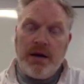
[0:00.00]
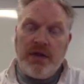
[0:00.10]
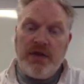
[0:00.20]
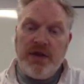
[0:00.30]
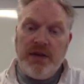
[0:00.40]

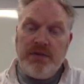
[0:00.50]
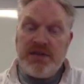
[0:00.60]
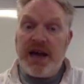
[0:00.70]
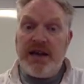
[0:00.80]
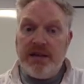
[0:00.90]
theme
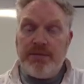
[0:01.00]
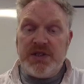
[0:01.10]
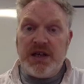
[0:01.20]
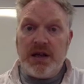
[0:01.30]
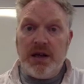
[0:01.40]
10 in
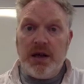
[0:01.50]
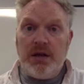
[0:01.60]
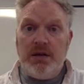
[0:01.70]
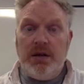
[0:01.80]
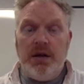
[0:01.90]
particular,
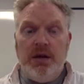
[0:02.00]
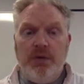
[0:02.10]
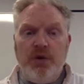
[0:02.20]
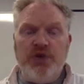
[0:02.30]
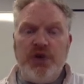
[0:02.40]
but
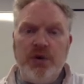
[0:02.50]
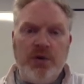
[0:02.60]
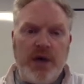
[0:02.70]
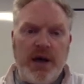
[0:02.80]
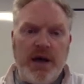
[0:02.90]
also
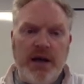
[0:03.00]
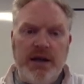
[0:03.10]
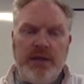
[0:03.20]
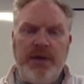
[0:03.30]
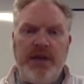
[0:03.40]
a
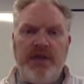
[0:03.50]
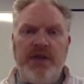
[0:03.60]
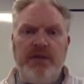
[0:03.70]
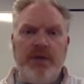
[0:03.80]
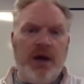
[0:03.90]
little bit in
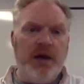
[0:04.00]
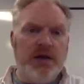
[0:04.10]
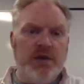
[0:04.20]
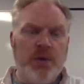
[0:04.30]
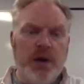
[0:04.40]
theme 9
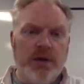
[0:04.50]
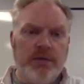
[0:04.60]
as well.